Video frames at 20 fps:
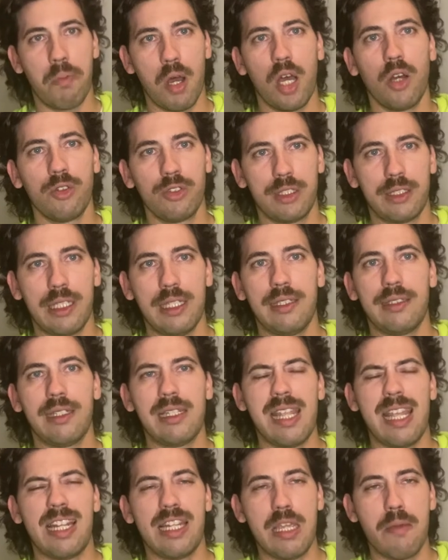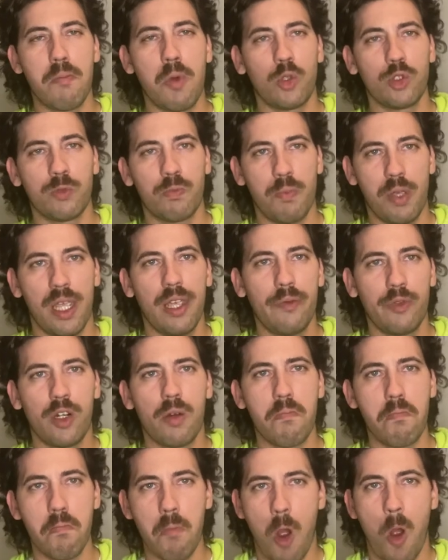postseason in the most pivotal
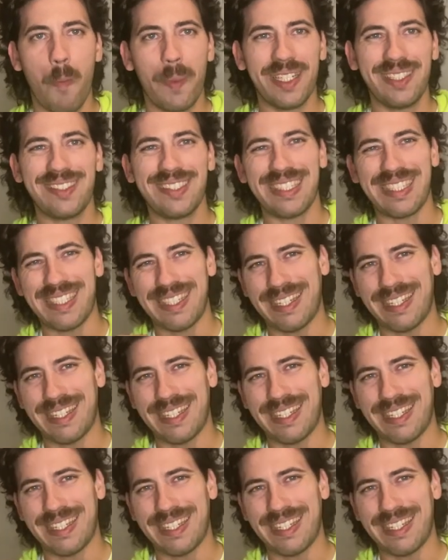moments.